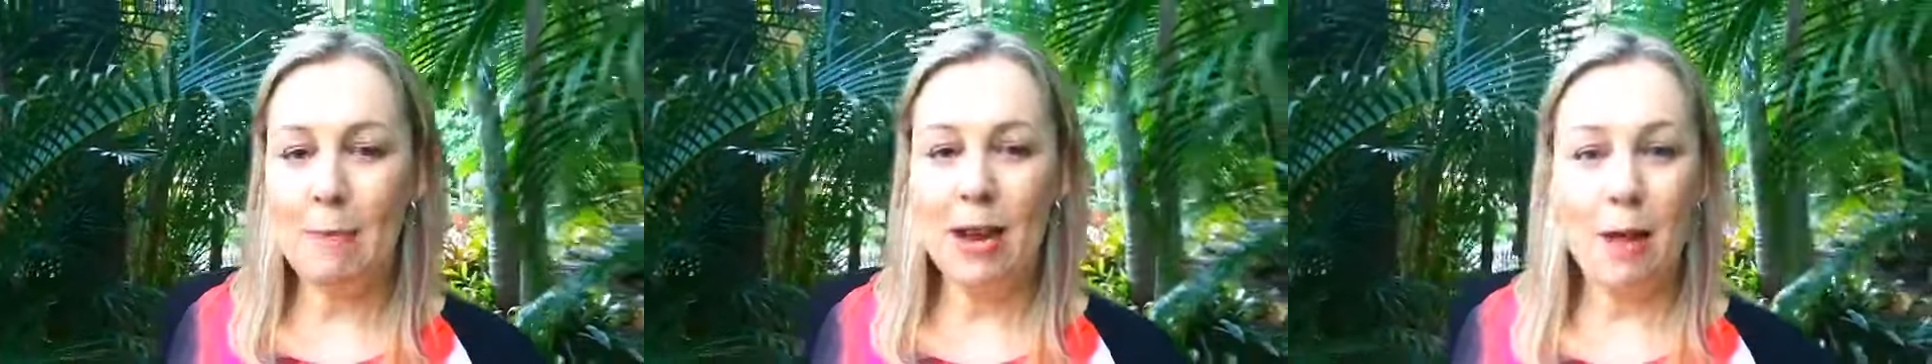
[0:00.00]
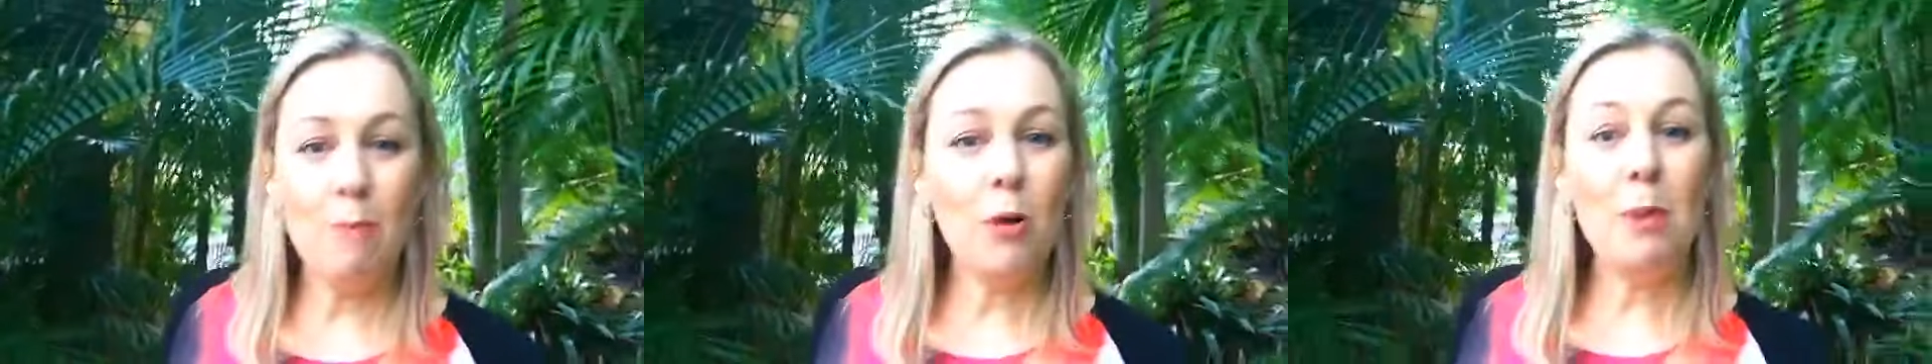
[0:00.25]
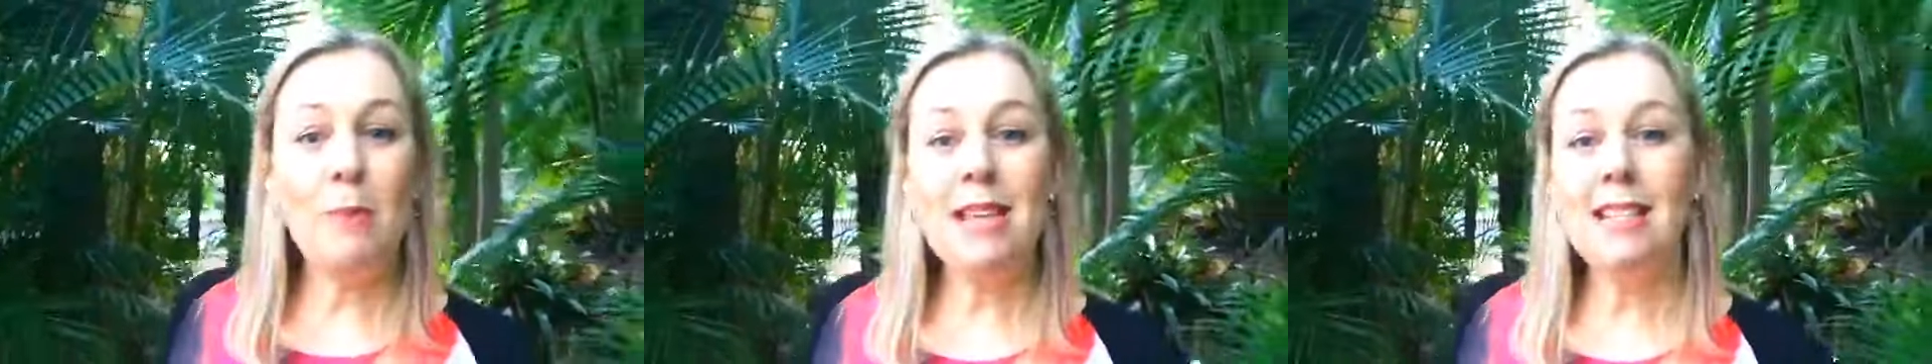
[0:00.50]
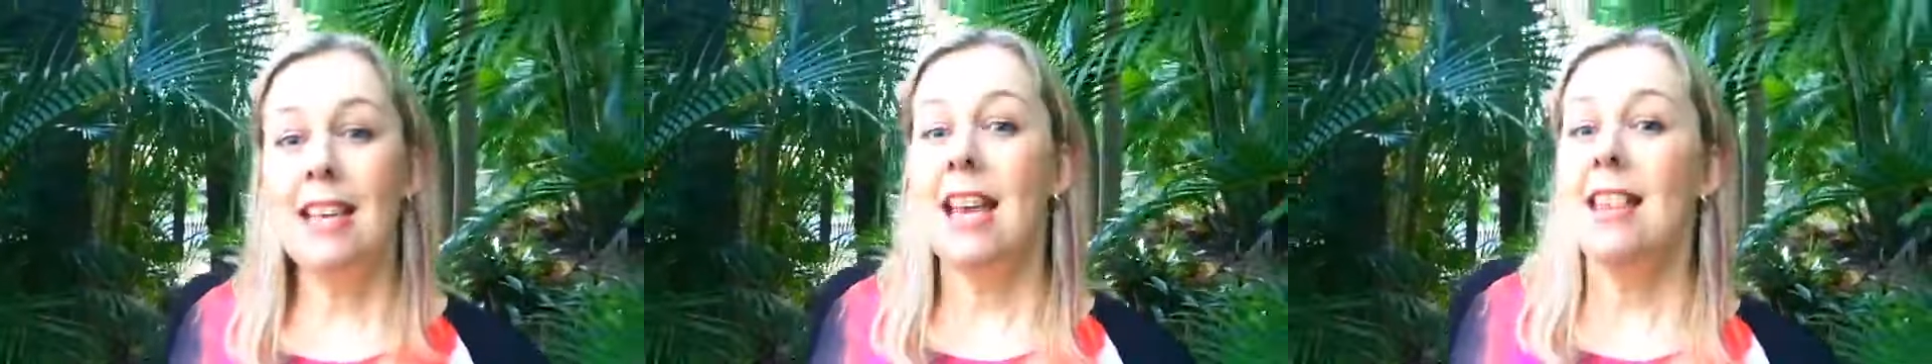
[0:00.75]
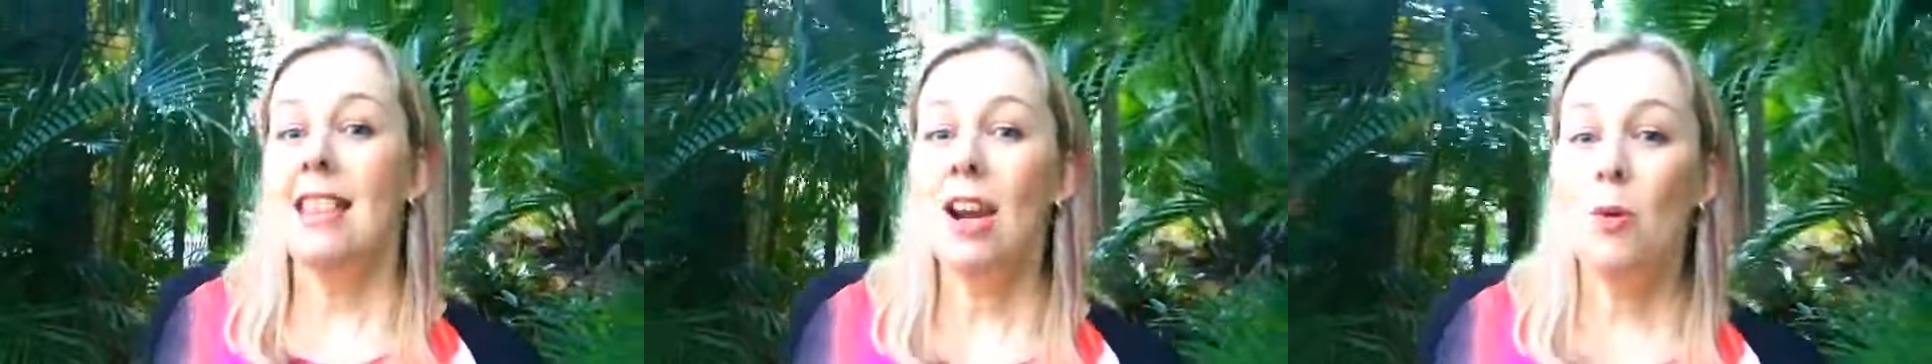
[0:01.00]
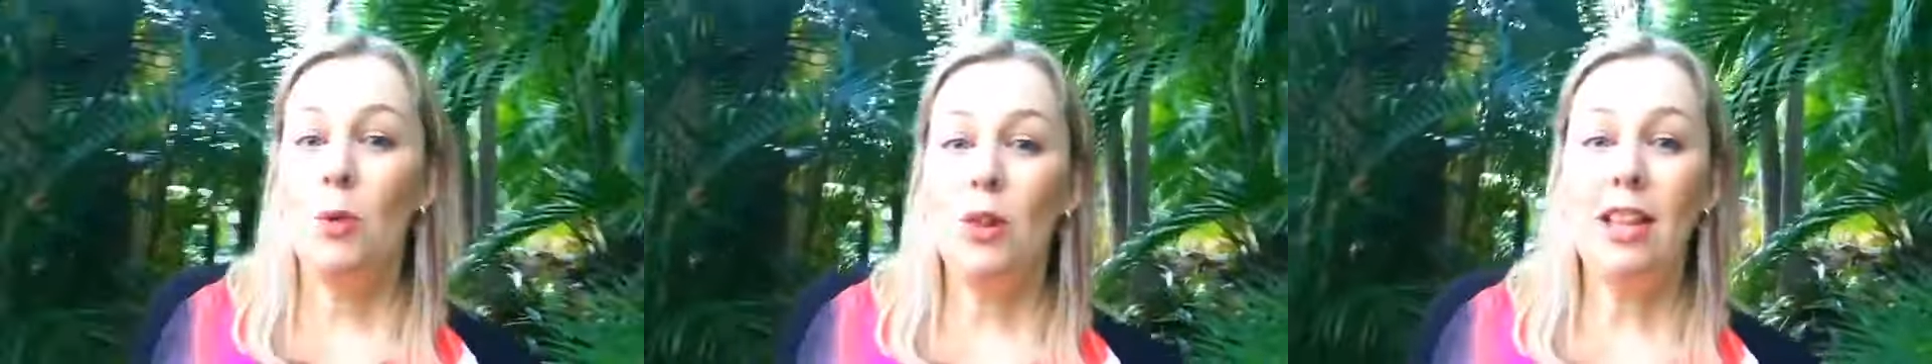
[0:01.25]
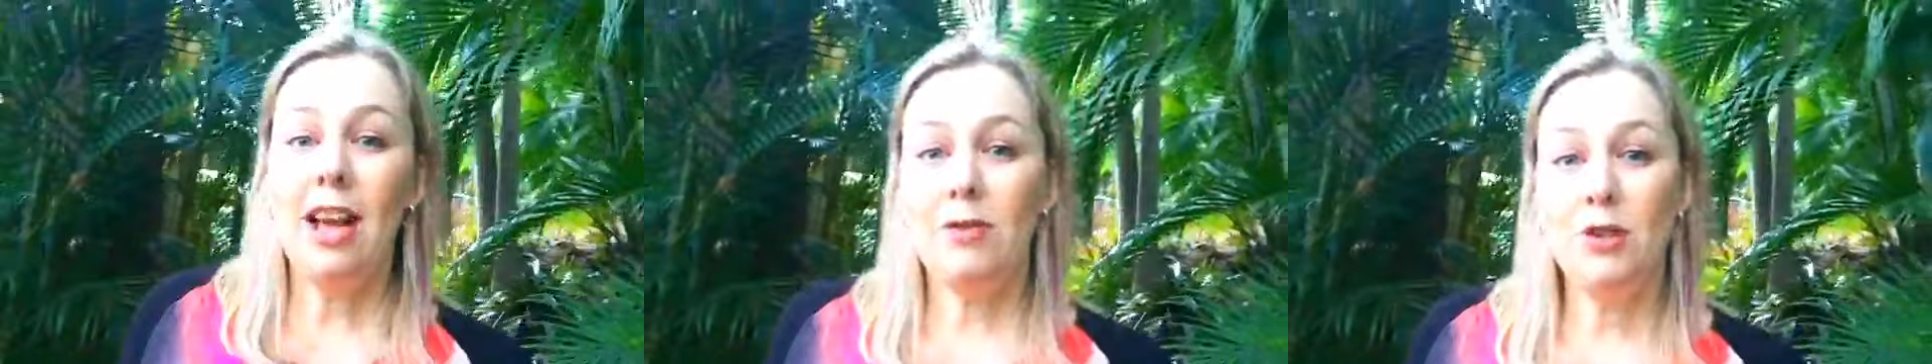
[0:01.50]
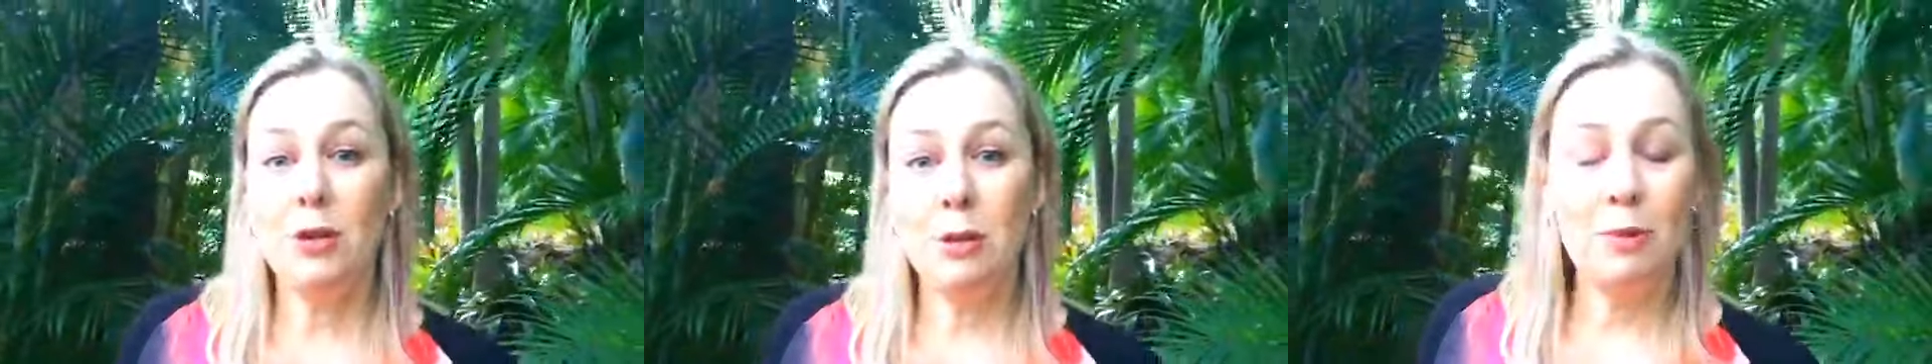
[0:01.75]
But I promise that I will live
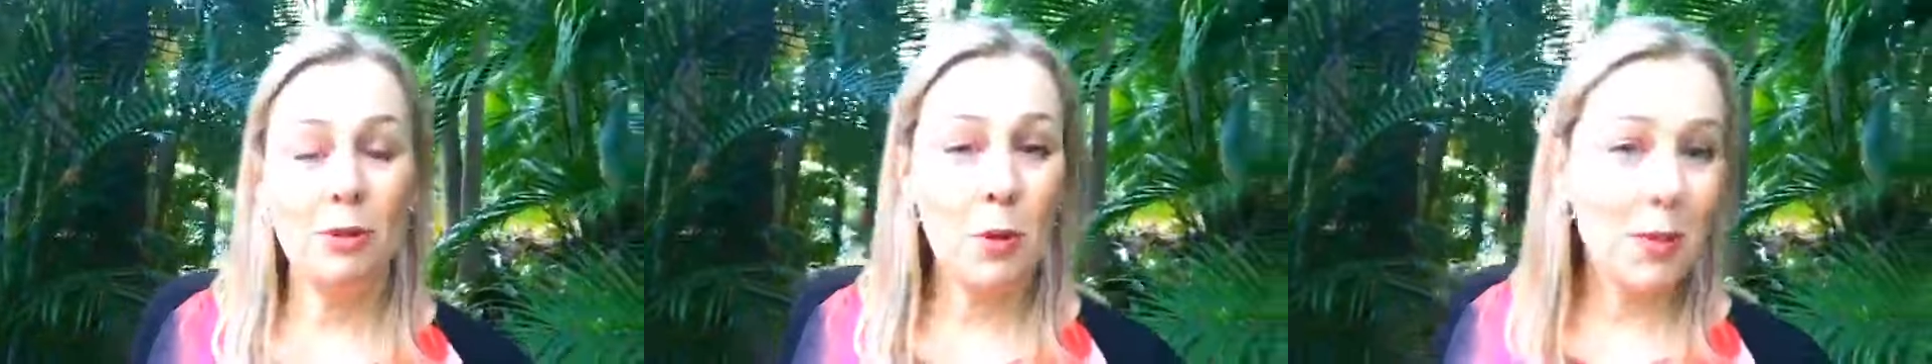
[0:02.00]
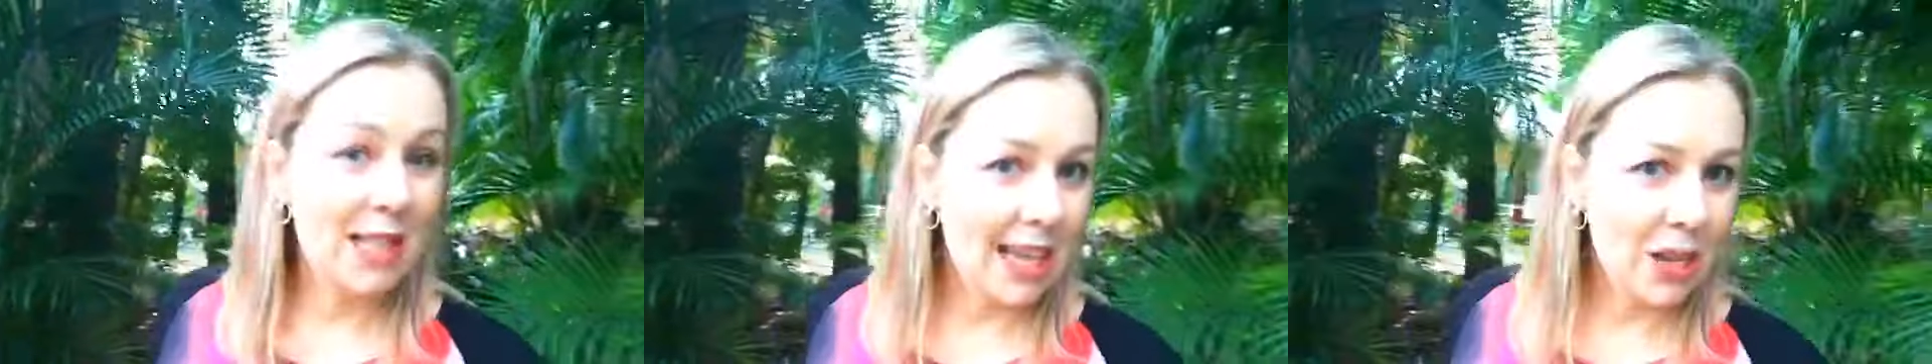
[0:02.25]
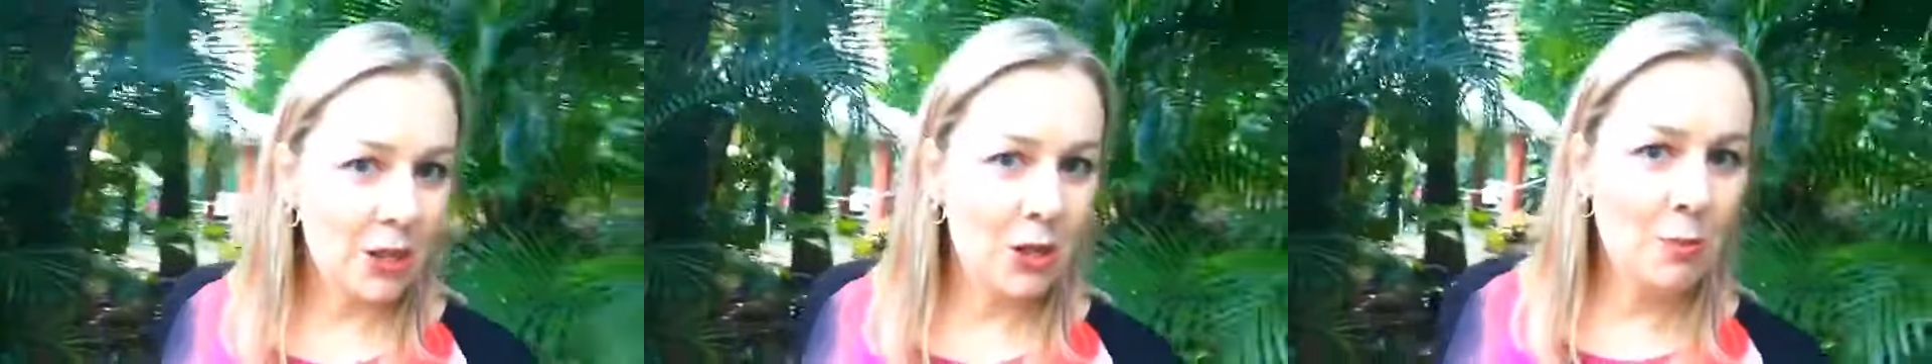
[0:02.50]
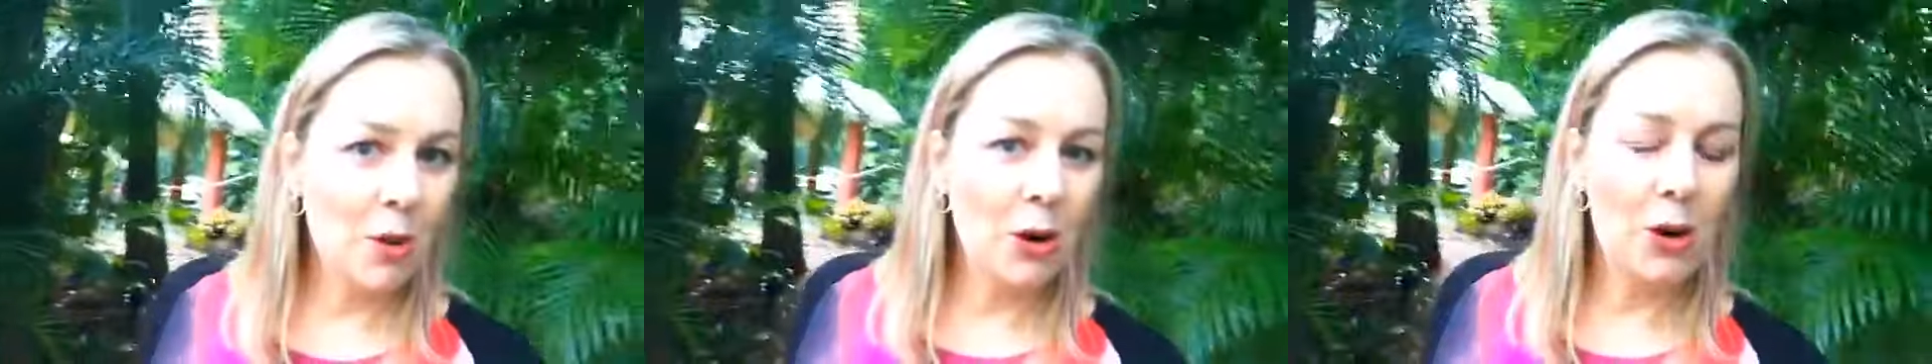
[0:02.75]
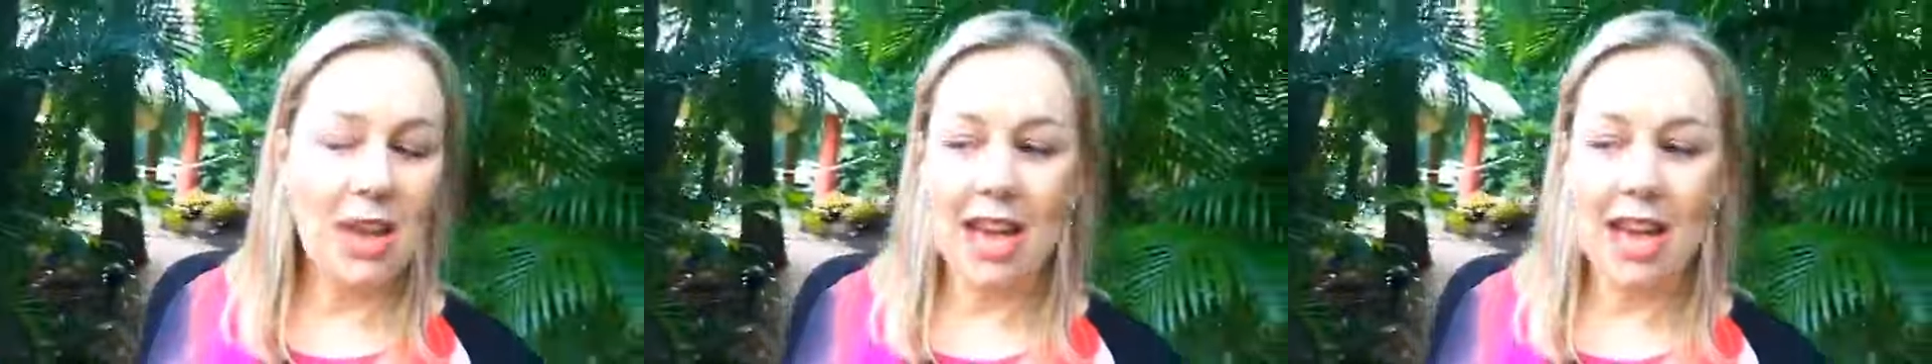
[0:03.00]
stream, of course, again tomorrow,